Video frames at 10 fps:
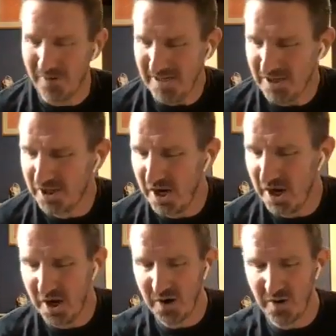reach,
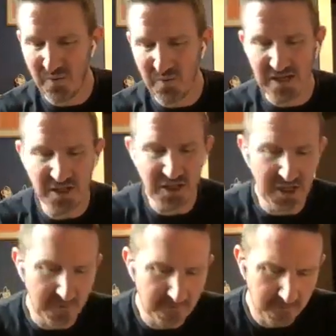reach.
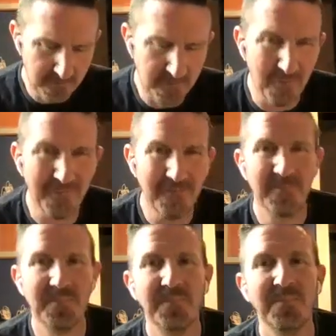Here for 4,